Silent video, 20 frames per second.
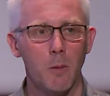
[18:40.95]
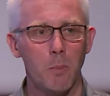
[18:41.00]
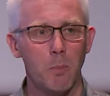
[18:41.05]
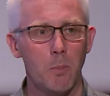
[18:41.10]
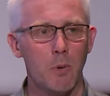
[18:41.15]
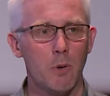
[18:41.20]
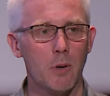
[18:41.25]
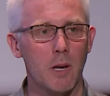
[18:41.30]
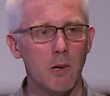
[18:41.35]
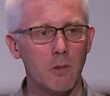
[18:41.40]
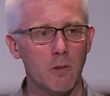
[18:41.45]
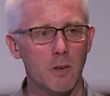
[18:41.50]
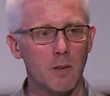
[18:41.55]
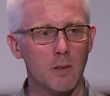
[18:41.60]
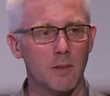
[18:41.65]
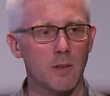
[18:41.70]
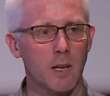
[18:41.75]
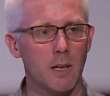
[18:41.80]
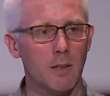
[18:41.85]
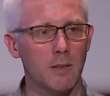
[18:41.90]
put out their
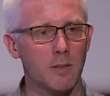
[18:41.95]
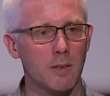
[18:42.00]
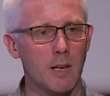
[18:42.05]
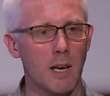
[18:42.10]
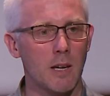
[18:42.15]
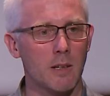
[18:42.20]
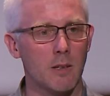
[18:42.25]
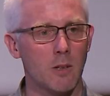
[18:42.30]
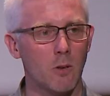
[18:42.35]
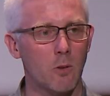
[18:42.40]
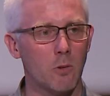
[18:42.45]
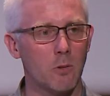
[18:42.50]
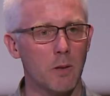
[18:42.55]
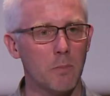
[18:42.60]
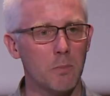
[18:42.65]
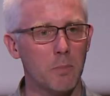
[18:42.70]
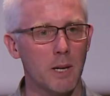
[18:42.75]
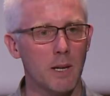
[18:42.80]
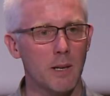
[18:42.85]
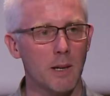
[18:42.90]
sales catalog in
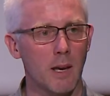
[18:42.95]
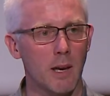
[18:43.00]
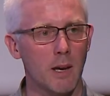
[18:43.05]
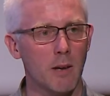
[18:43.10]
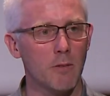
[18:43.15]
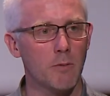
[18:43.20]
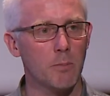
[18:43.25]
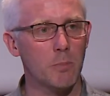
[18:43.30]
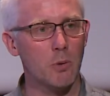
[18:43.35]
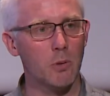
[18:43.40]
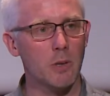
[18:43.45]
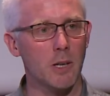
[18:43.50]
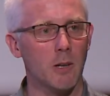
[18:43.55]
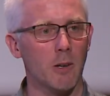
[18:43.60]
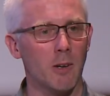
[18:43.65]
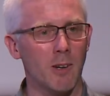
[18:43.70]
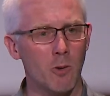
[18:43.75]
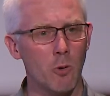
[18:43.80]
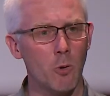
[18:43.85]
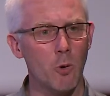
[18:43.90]
PDF, put it in